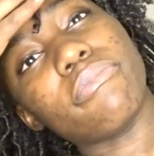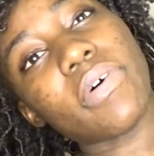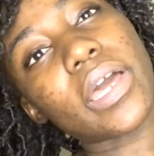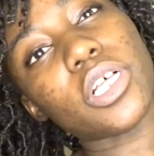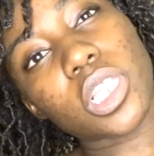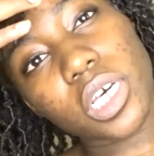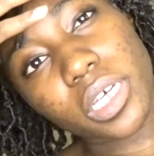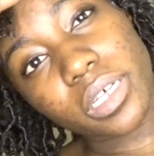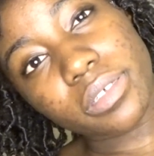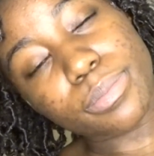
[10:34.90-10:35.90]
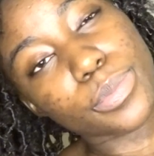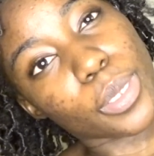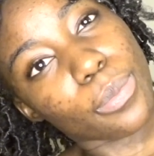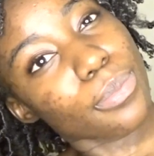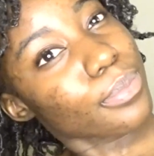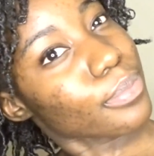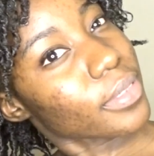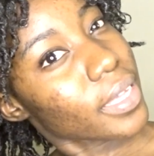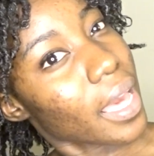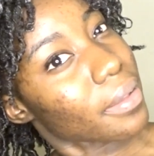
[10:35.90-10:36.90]
final look. So
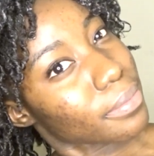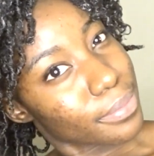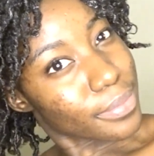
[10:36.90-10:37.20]
yeah.